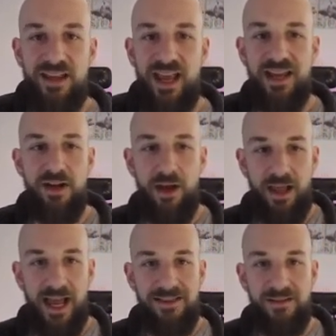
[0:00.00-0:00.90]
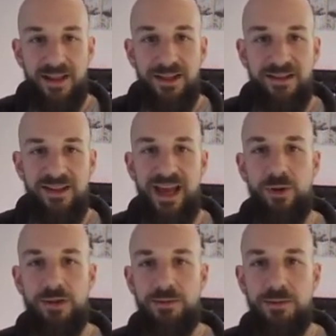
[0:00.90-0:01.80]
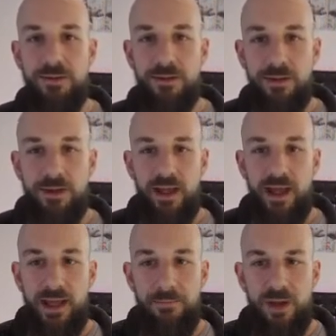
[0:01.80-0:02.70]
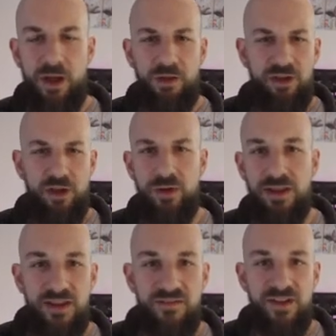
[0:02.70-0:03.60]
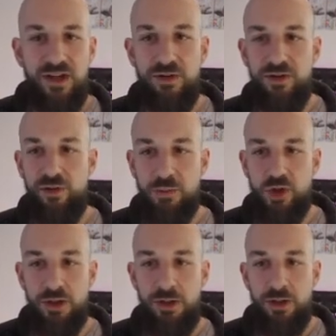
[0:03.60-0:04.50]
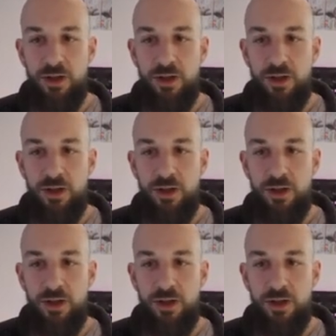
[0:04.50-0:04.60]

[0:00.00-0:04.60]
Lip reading: And I'll add the link to that one also in the video description.